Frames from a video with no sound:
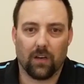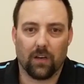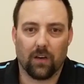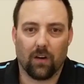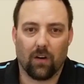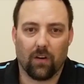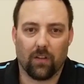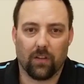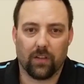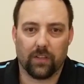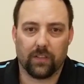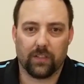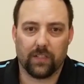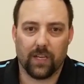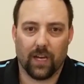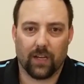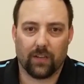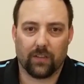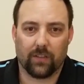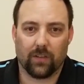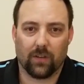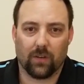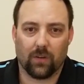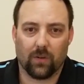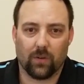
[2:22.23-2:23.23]
All the
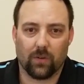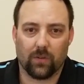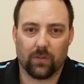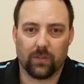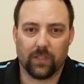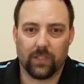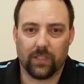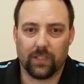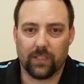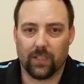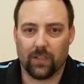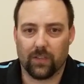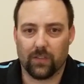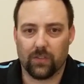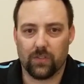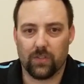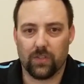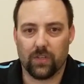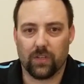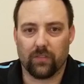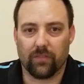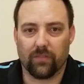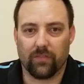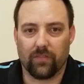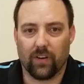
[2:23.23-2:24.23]
technical details you
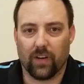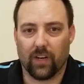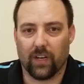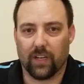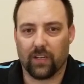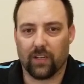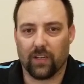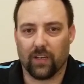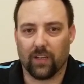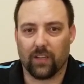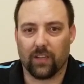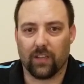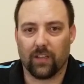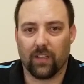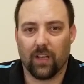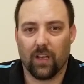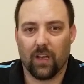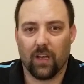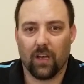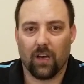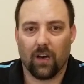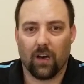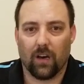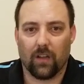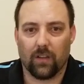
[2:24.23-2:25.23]
can find on
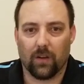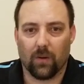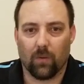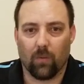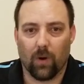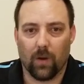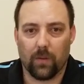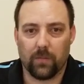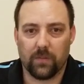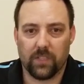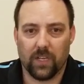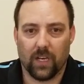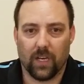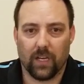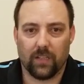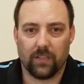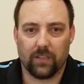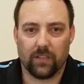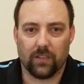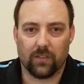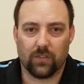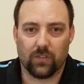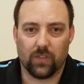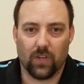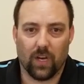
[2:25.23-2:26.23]
their website,
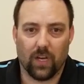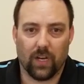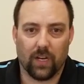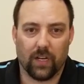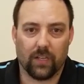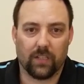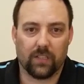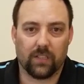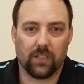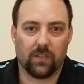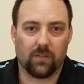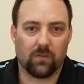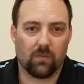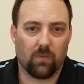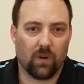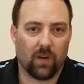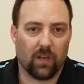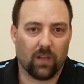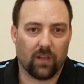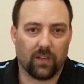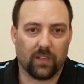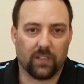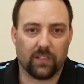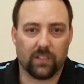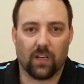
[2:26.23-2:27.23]
TaoTronics, as
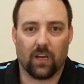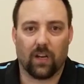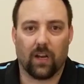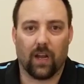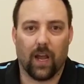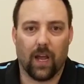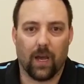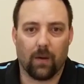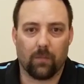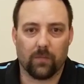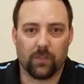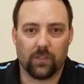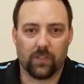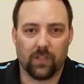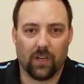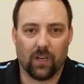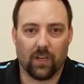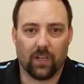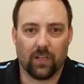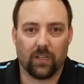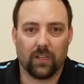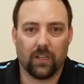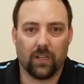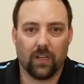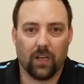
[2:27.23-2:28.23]
well as on
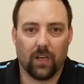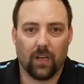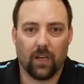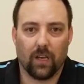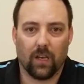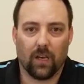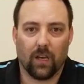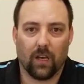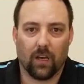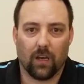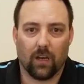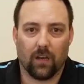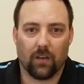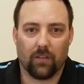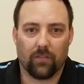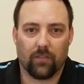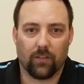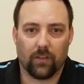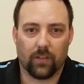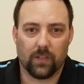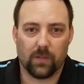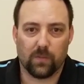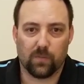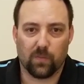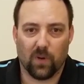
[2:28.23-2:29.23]
Amazon for
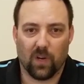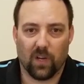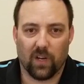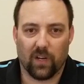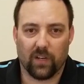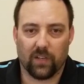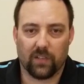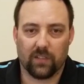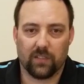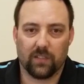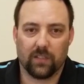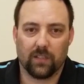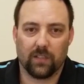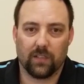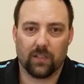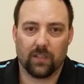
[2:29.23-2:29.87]
this product.